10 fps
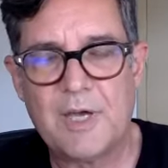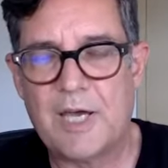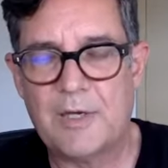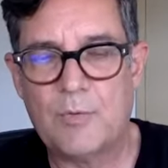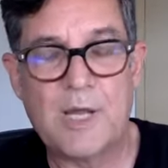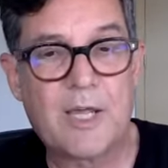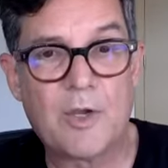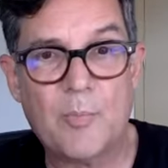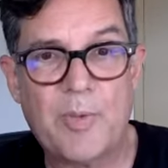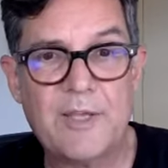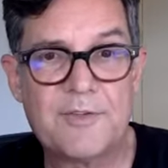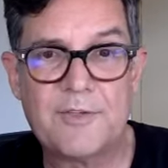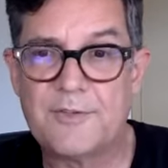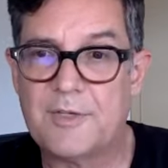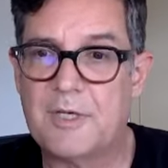on a regular
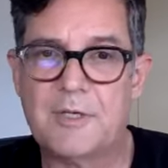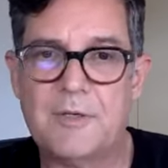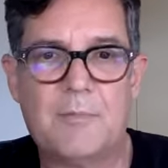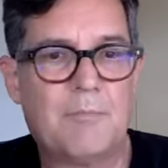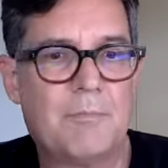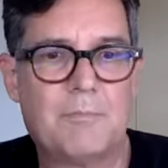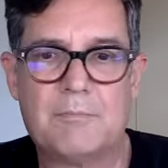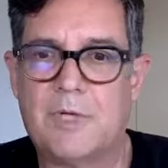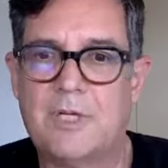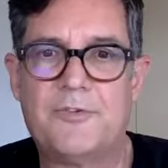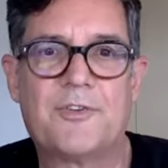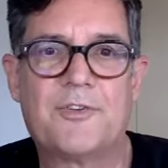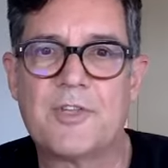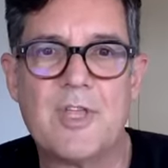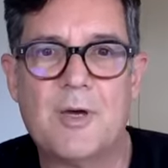basis and
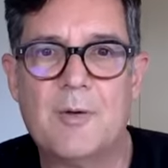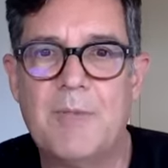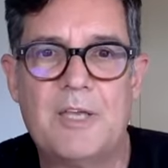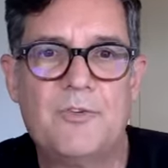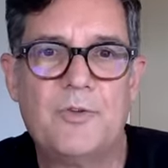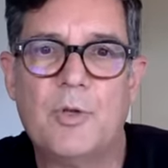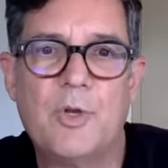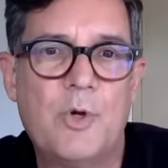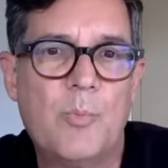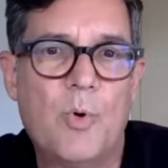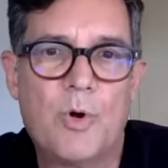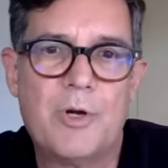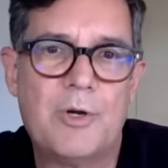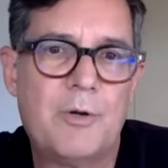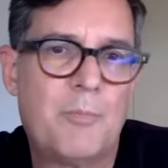adjusting them as you learn more
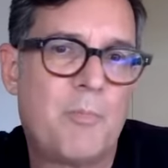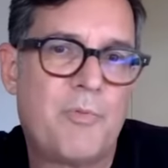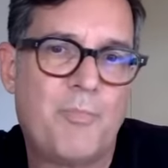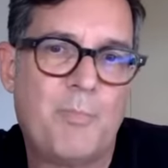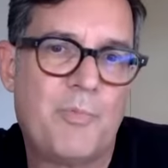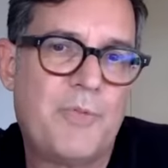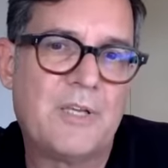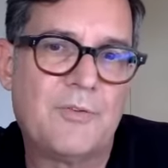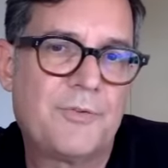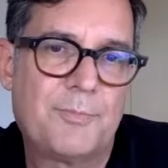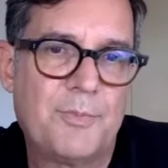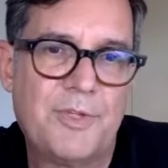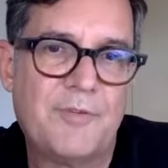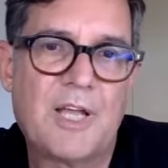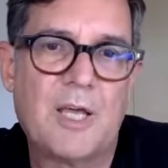or things
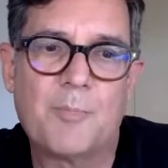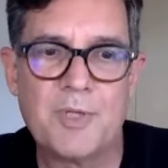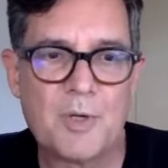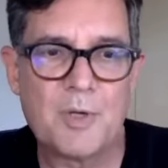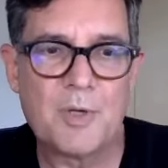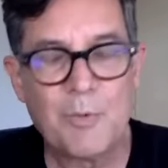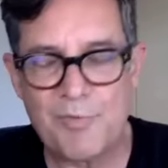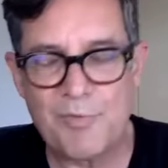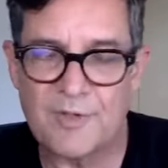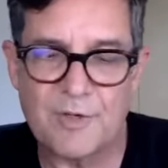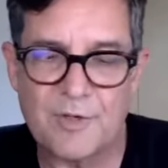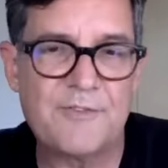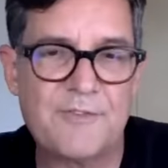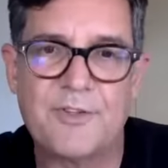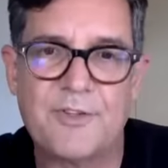develop. You know, things are
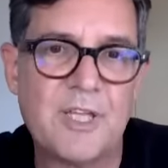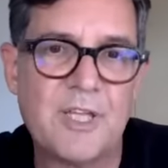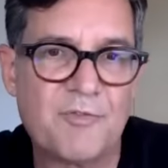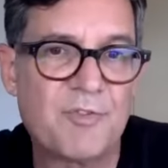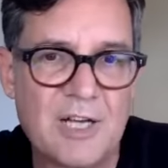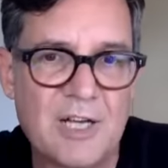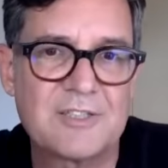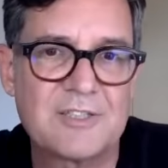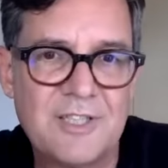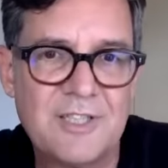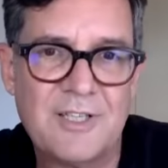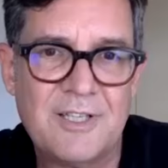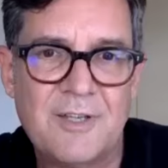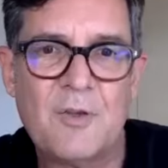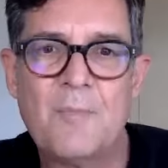constantly in flux.
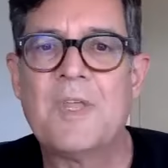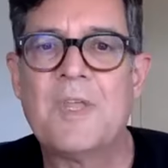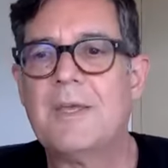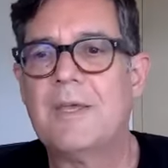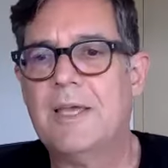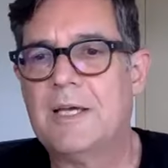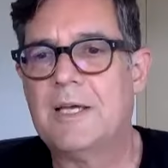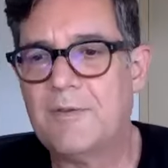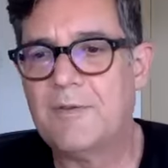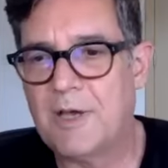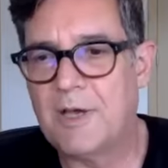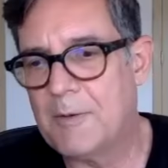And